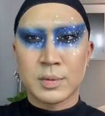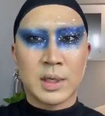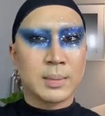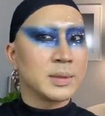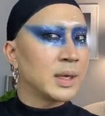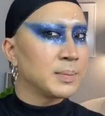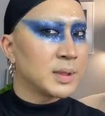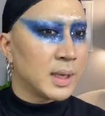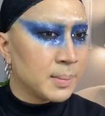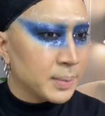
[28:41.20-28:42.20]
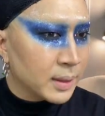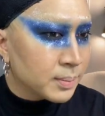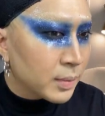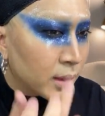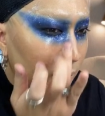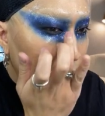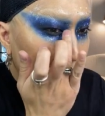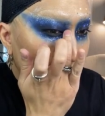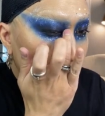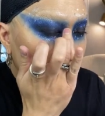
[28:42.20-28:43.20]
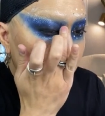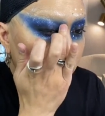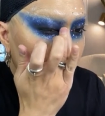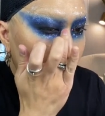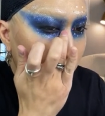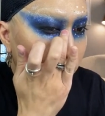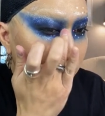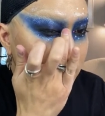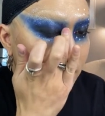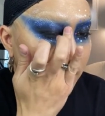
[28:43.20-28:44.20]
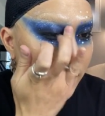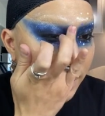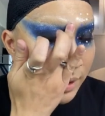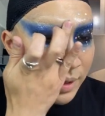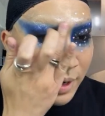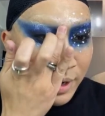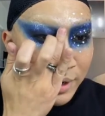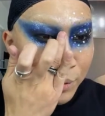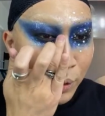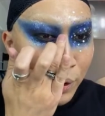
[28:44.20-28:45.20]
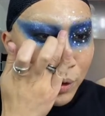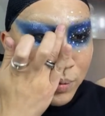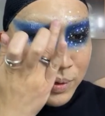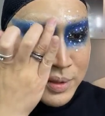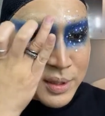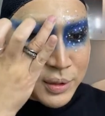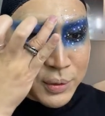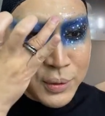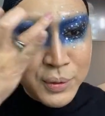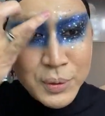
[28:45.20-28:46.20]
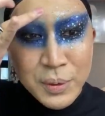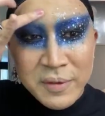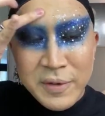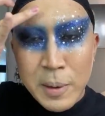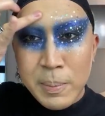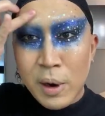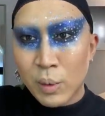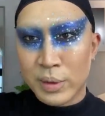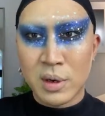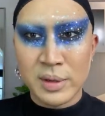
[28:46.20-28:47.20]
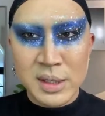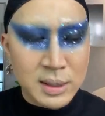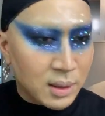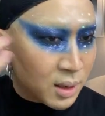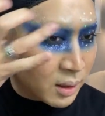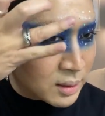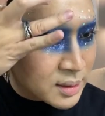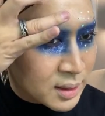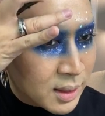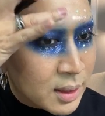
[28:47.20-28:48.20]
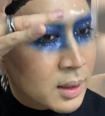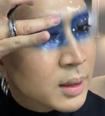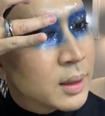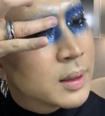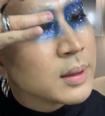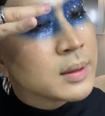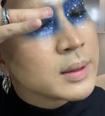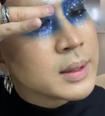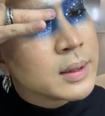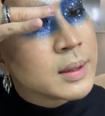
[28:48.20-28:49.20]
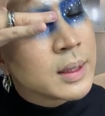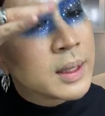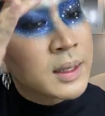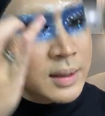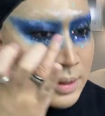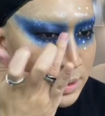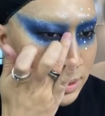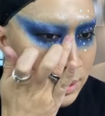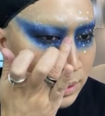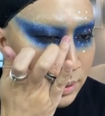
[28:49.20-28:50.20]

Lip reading: Tap, tap, tap. We're almost there, and we're almost to the fun part with all the stars. Yes.